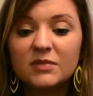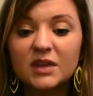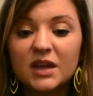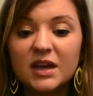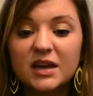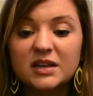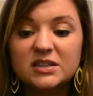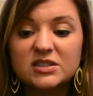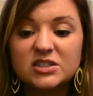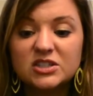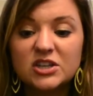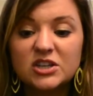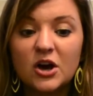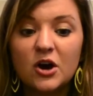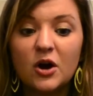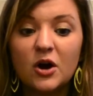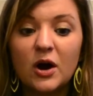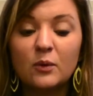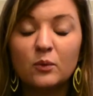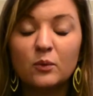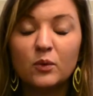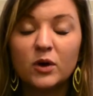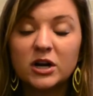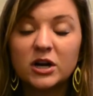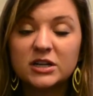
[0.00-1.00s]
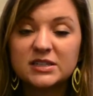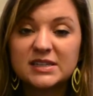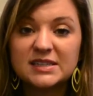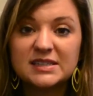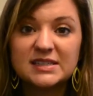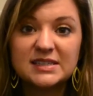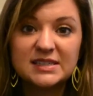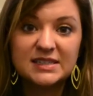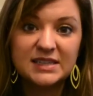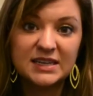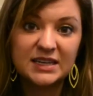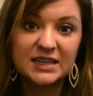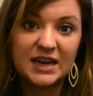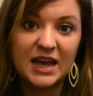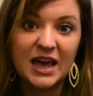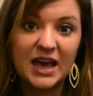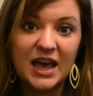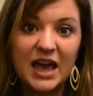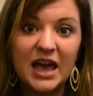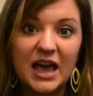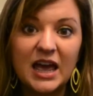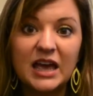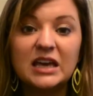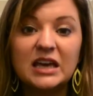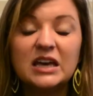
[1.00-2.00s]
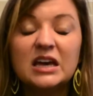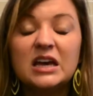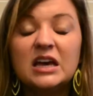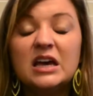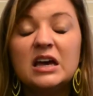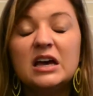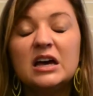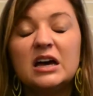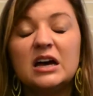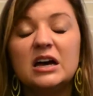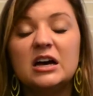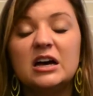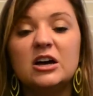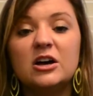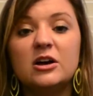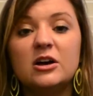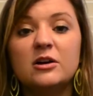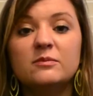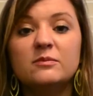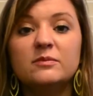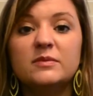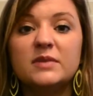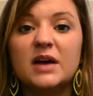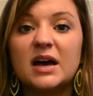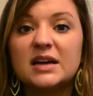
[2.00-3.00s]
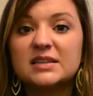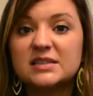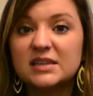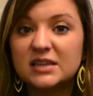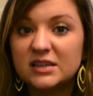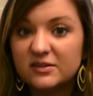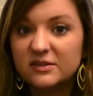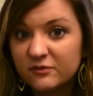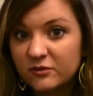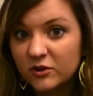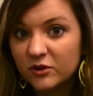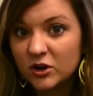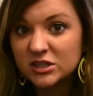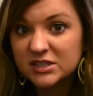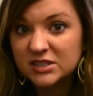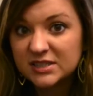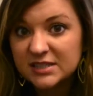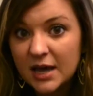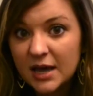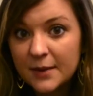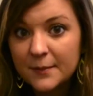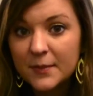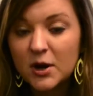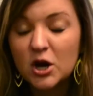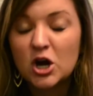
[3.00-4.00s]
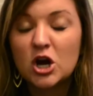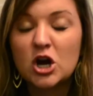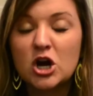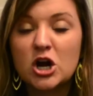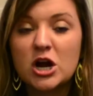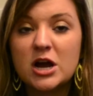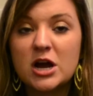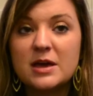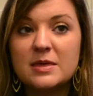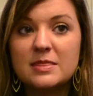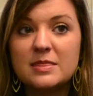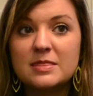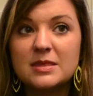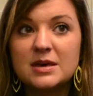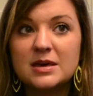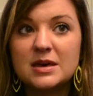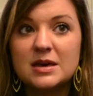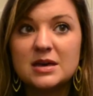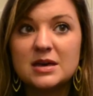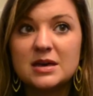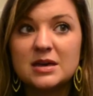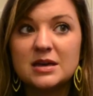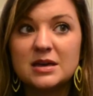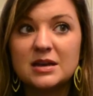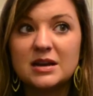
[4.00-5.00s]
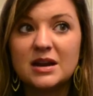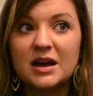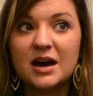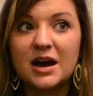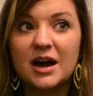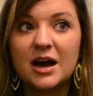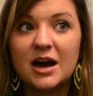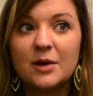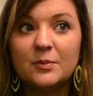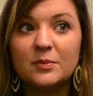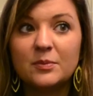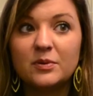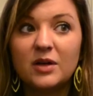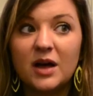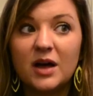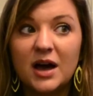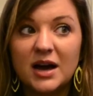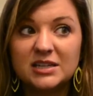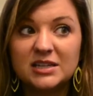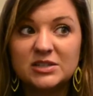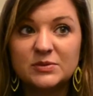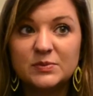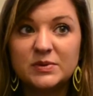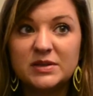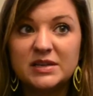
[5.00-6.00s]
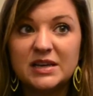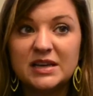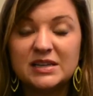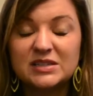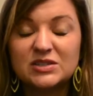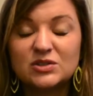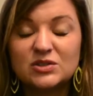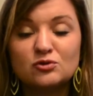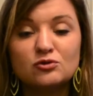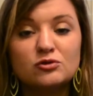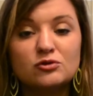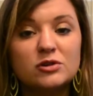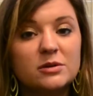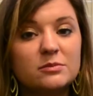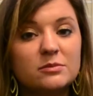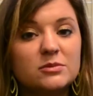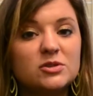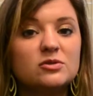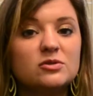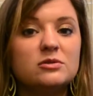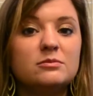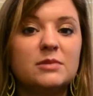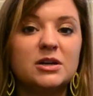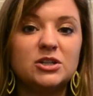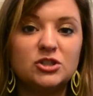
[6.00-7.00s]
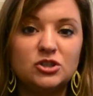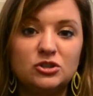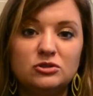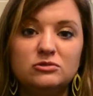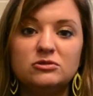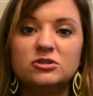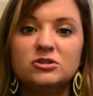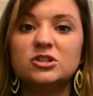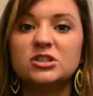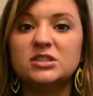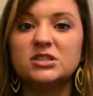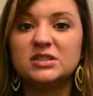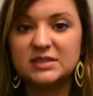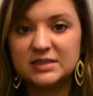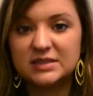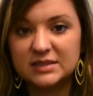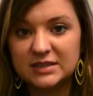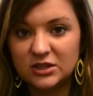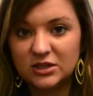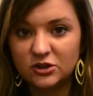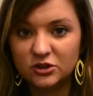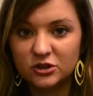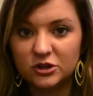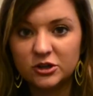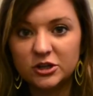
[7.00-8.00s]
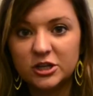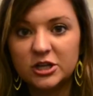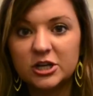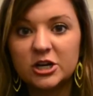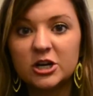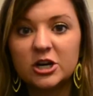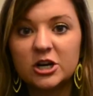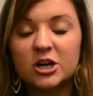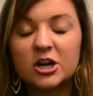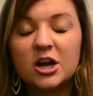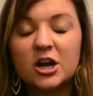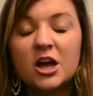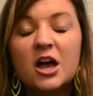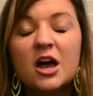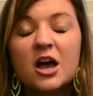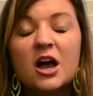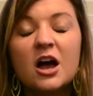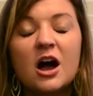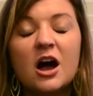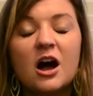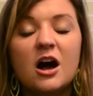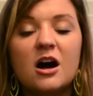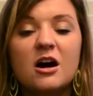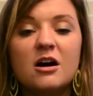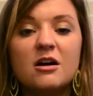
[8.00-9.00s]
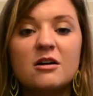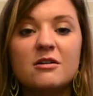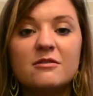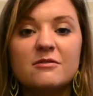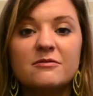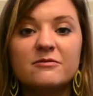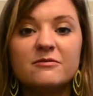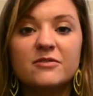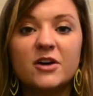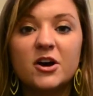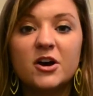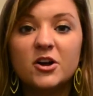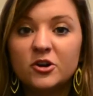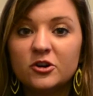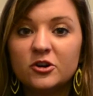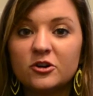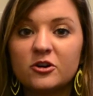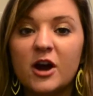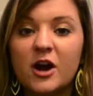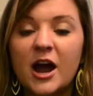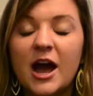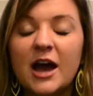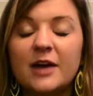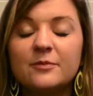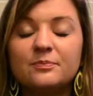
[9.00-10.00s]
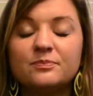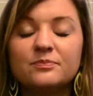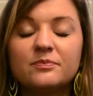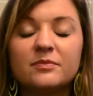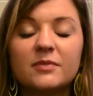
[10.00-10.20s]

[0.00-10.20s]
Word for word: And so I worked as a CNA for a summer, and then I applied to PA school in between my junior and senior year of undergrad.